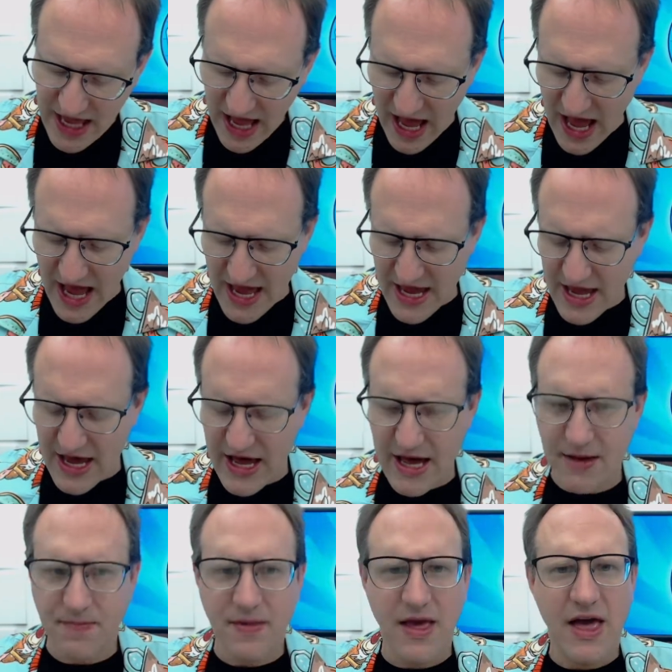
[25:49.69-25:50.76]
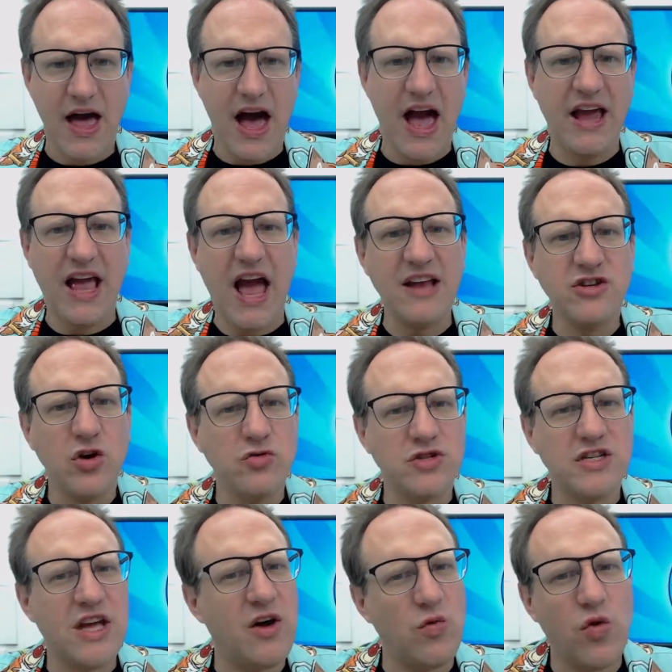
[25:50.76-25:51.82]
I, uh, I, I don't
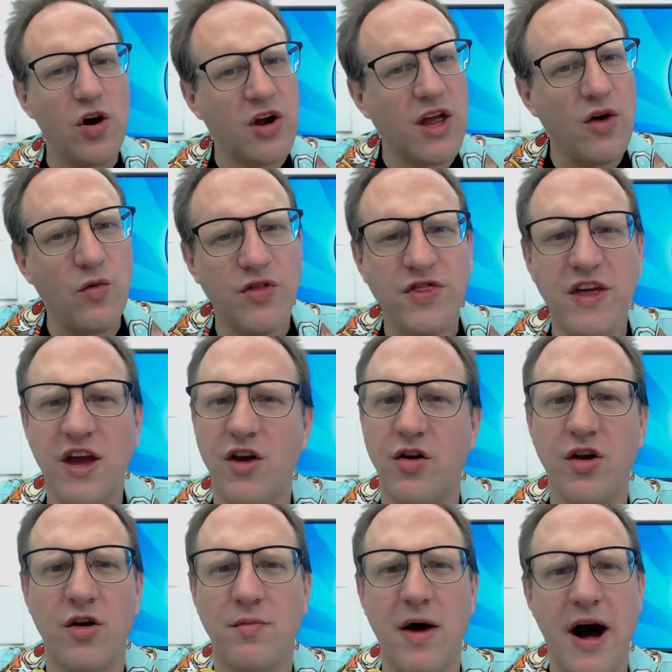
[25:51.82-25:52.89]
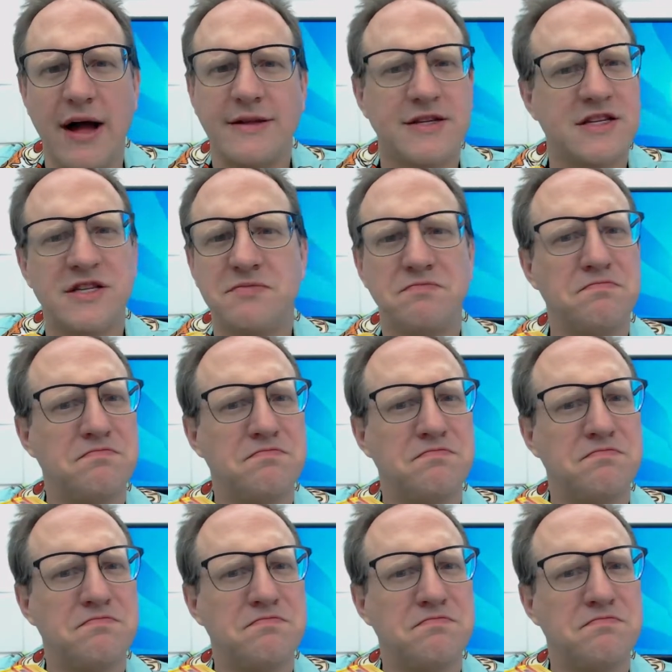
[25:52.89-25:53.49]
see it working with the Aerialbots.